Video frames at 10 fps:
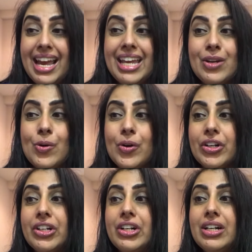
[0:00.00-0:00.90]
in
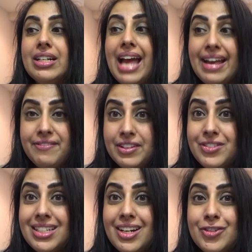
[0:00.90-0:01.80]
order at
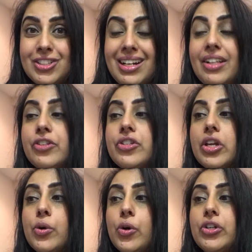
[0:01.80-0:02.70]
$1,500
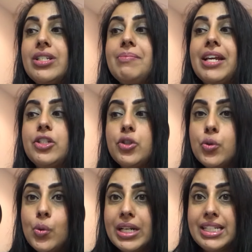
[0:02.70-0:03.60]
in order to make
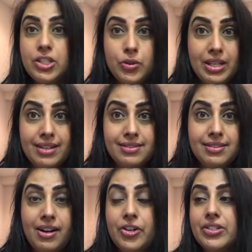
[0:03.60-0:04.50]

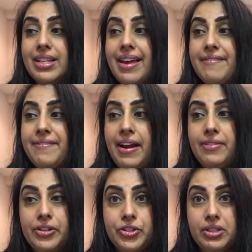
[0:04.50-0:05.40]

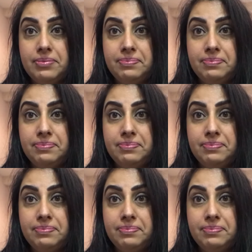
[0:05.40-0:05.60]
$22,500.